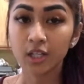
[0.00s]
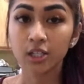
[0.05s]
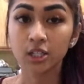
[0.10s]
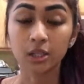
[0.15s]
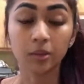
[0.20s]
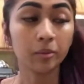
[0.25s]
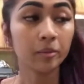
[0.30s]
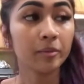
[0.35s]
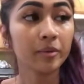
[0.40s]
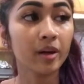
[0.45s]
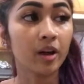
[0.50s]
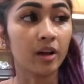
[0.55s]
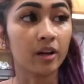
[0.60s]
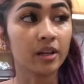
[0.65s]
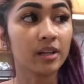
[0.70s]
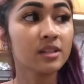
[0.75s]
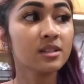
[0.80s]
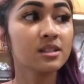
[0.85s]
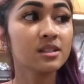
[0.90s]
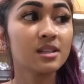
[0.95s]
So I'm gonna be
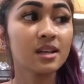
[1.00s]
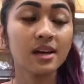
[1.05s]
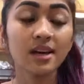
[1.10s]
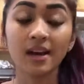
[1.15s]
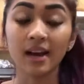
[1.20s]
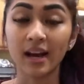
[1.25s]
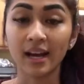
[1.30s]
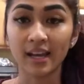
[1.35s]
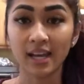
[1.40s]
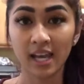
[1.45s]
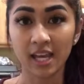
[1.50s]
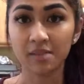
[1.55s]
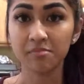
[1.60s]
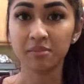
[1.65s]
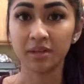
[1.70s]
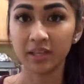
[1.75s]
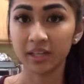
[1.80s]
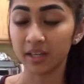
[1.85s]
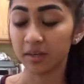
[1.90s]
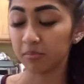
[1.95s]
honest, I hate
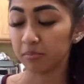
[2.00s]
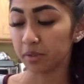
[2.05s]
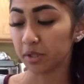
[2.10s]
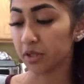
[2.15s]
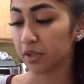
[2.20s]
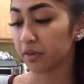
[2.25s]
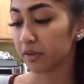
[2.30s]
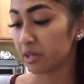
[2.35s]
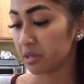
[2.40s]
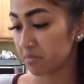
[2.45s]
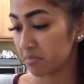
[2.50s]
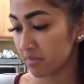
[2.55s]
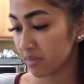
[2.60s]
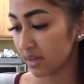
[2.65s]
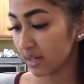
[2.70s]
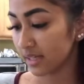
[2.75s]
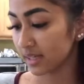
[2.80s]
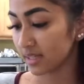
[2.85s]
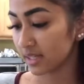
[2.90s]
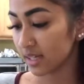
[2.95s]
making buttercream.
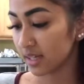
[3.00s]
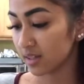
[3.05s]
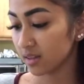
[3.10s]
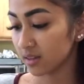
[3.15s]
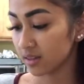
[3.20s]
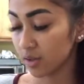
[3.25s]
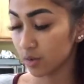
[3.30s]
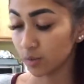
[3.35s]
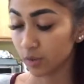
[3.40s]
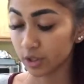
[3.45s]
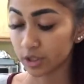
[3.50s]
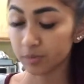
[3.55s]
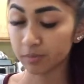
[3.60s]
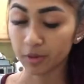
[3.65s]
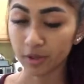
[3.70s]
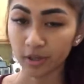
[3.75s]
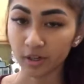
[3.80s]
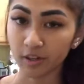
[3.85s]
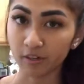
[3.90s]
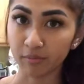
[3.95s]
It's like the worst
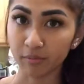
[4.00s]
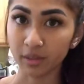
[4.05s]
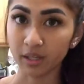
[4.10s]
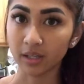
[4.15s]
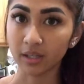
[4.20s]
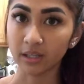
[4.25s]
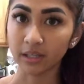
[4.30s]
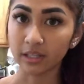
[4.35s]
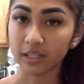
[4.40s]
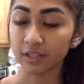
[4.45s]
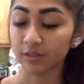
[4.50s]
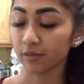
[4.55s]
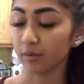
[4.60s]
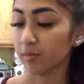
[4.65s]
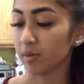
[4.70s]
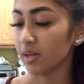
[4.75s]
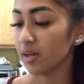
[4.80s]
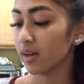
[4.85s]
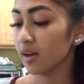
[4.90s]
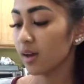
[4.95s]
part of making cakes for
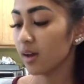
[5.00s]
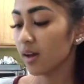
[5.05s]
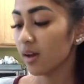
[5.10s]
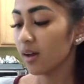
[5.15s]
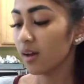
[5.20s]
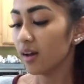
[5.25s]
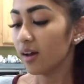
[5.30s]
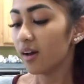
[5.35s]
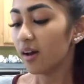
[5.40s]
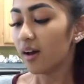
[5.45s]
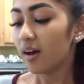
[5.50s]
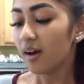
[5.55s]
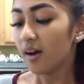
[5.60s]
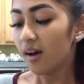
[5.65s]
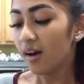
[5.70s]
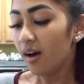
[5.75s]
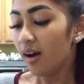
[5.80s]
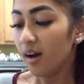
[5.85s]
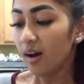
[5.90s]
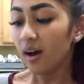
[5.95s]
me.
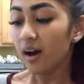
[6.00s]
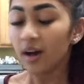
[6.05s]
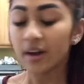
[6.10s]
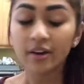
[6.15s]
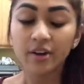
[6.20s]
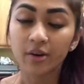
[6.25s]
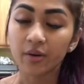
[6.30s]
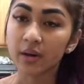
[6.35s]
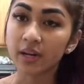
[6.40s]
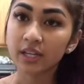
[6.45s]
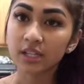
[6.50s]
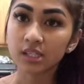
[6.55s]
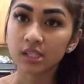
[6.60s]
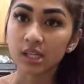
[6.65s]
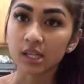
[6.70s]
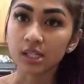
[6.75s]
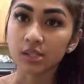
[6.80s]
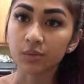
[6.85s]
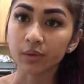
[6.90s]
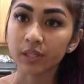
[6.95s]
I don't know, it just
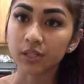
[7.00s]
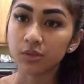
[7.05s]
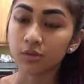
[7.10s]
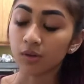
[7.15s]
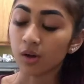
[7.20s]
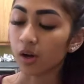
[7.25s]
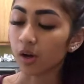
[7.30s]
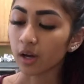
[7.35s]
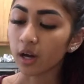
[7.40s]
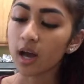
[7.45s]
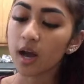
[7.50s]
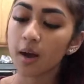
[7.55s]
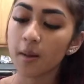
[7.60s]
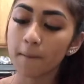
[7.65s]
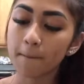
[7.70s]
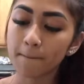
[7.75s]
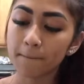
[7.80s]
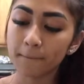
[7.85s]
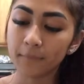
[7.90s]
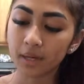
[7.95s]
takes way too long.
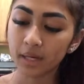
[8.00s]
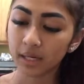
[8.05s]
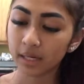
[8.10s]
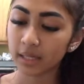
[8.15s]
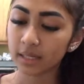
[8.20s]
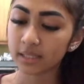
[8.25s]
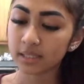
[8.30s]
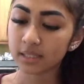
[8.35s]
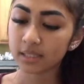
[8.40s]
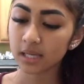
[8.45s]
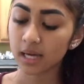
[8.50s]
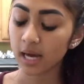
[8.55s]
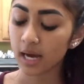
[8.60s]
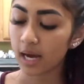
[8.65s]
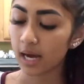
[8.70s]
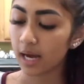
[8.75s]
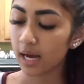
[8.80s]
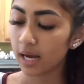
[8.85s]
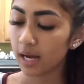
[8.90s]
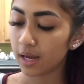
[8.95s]
But
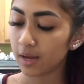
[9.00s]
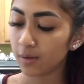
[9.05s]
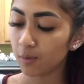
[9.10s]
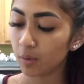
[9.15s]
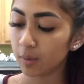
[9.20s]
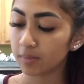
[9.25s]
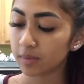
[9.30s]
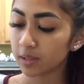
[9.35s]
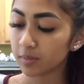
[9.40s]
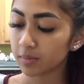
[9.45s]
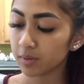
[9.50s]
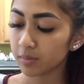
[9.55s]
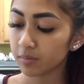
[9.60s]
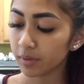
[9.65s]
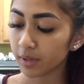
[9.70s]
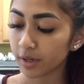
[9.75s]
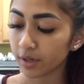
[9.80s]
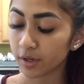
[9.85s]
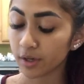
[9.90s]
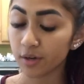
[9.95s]
I whipped up the
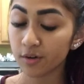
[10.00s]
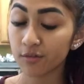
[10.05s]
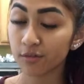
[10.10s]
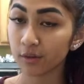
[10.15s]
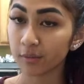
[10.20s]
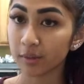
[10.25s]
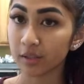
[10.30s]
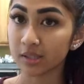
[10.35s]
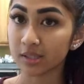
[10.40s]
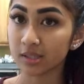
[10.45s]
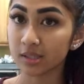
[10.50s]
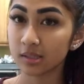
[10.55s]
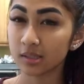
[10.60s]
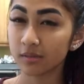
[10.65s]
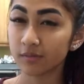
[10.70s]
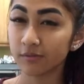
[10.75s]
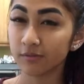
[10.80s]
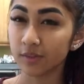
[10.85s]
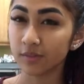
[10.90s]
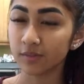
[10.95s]
butter for about
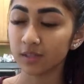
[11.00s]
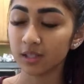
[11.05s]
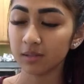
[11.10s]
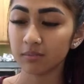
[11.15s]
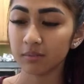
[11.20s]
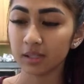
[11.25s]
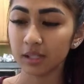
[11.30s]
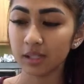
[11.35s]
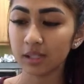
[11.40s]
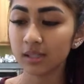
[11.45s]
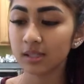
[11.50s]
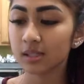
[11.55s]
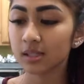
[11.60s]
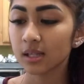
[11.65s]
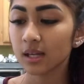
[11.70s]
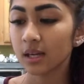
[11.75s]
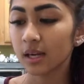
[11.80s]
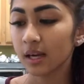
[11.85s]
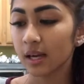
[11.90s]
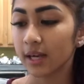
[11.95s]
15 minutes
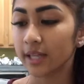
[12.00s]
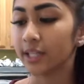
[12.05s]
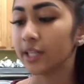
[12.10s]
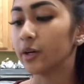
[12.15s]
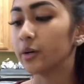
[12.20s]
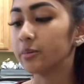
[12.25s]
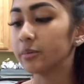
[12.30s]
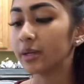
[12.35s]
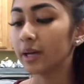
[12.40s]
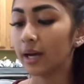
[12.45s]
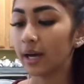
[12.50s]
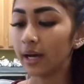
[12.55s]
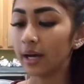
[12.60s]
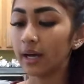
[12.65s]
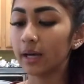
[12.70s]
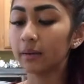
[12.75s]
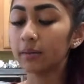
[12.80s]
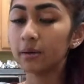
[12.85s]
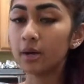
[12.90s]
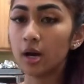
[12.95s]
and now I'm gonna
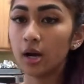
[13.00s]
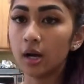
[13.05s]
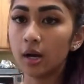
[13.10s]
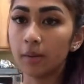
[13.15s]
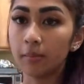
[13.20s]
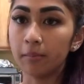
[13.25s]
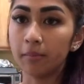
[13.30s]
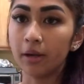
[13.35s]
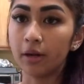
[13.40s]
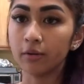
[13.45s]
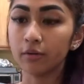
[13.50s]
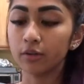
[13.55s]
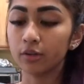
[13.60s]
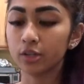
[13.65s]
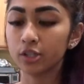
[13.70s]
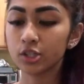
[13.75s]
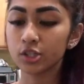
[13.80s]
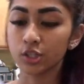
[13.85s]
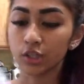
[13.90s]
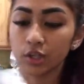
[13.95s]
add
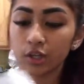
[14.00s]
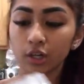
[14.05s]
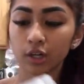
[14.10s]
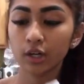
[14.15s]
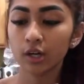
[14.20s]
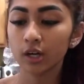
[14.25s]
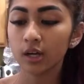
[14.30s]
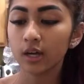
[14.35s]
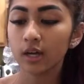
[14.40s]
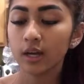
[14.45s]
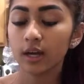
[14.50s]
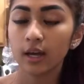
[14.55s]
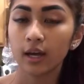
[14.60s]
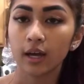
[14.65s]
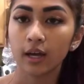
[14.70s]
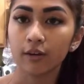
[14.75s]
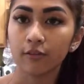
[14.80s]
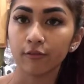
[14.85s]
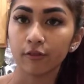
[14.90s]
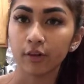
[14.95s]
powdered sugar.
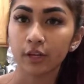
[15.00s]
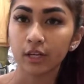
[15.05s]
And for